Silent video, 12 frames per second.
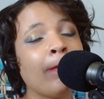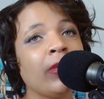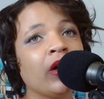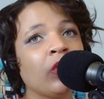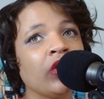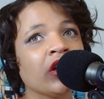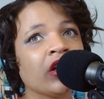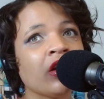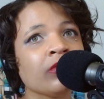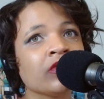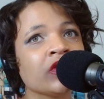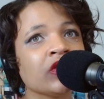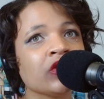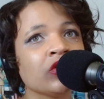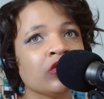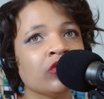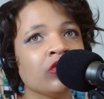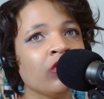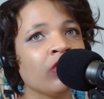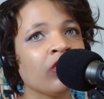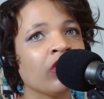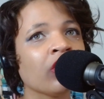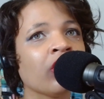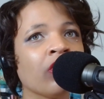but when it comes to
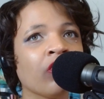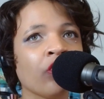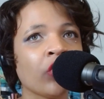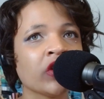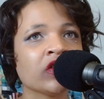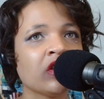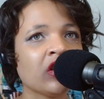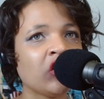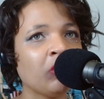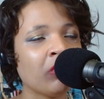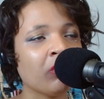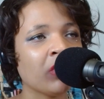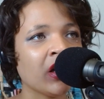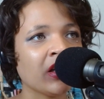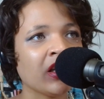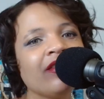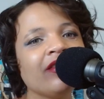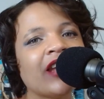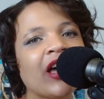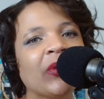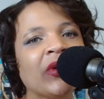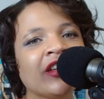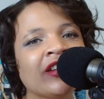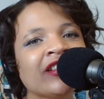the rest of the human body,
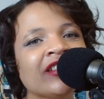not really.